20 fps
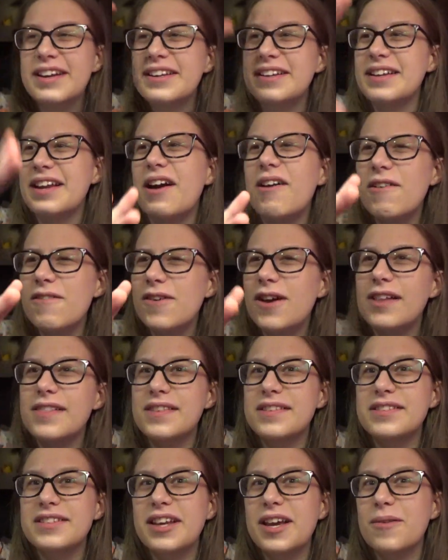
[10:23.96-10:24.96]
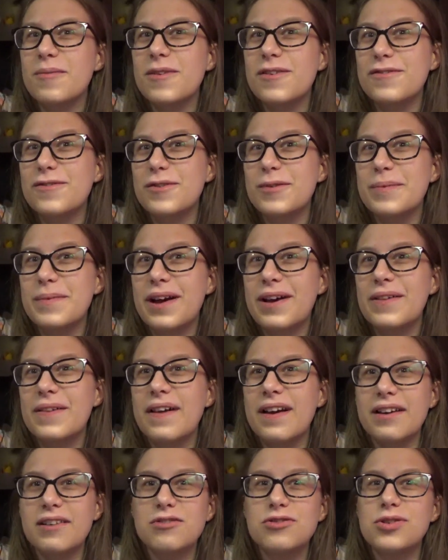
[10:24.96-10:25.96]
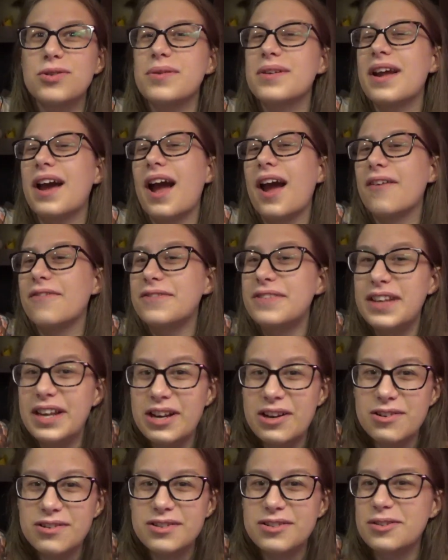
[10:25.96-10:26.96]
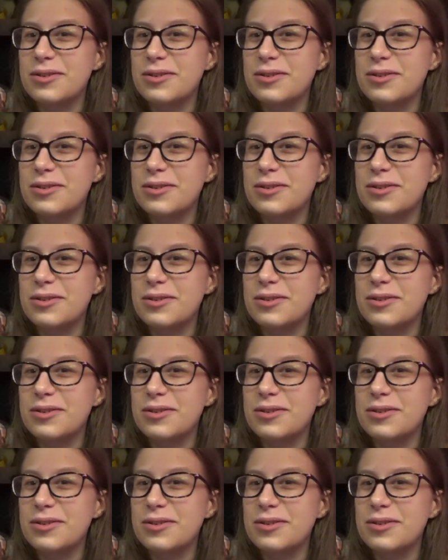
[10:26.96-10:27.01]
Now I've had this camera for about like 2.5 years,